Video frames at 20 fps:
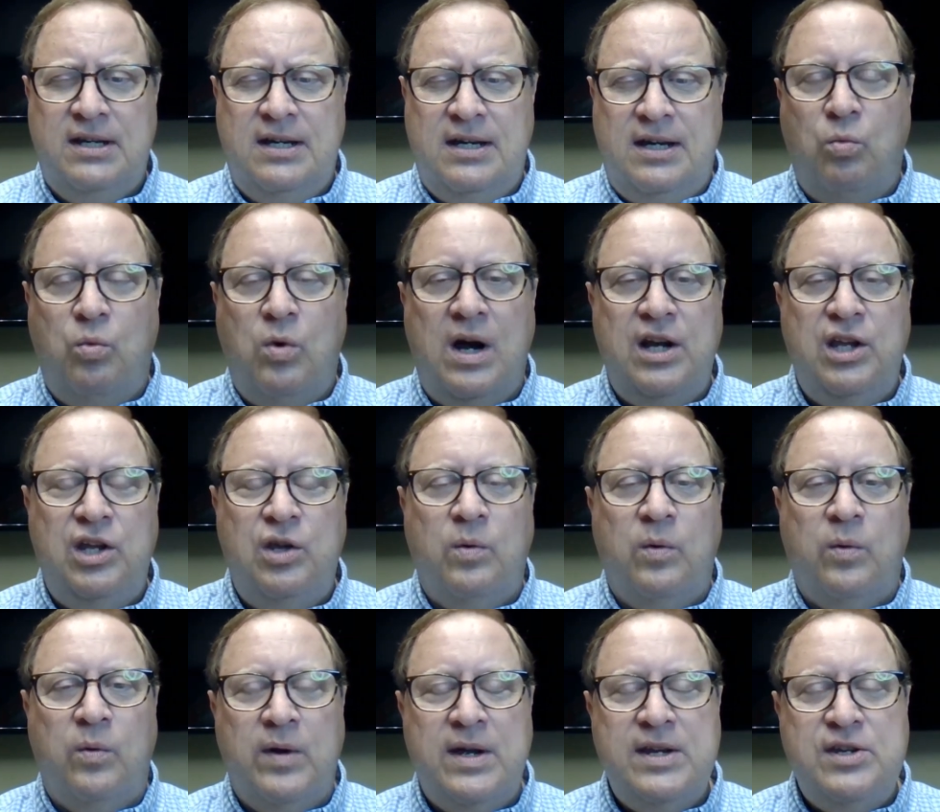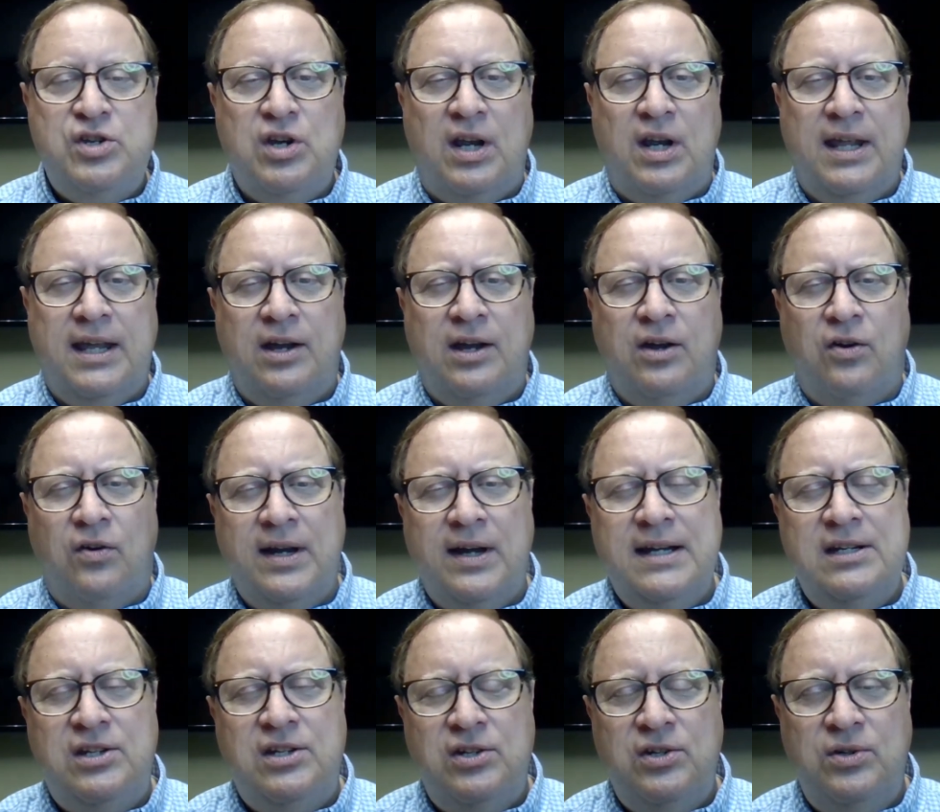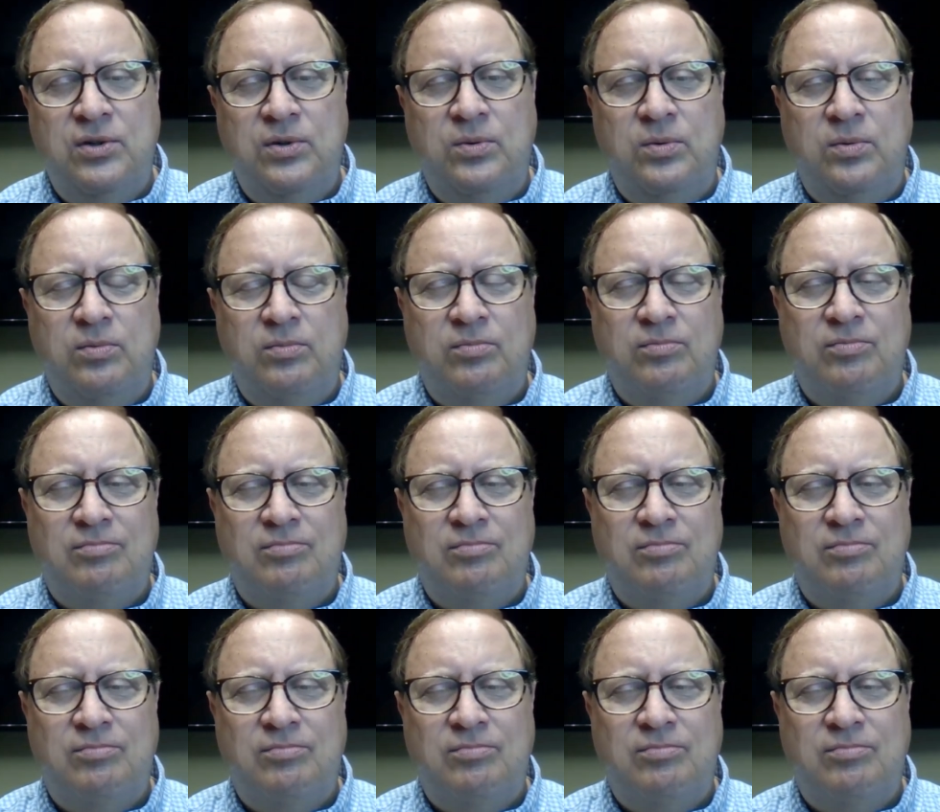What you originally agreed to,